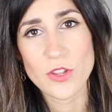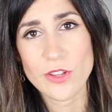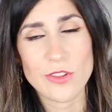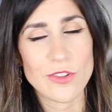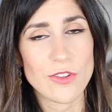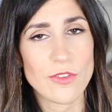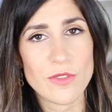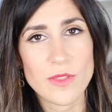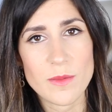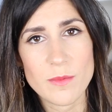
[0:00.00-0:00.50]

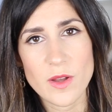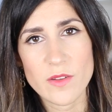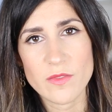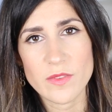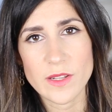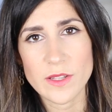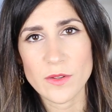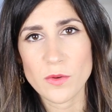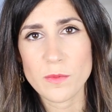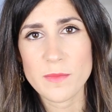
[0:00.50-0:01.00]
just shoot them
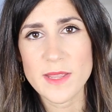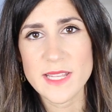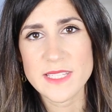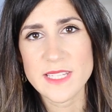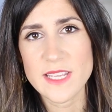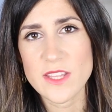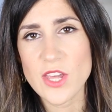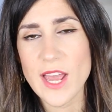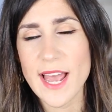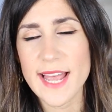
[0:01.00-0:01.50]
off a little
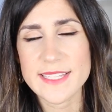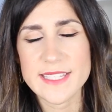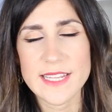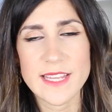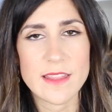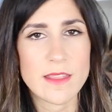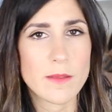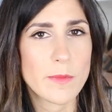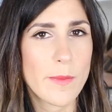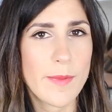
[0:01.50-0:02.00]
message
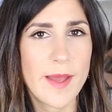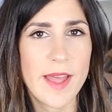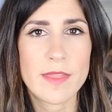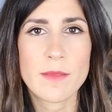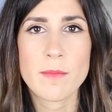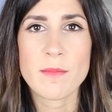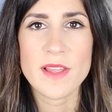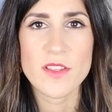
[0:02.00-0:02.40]
asking them about the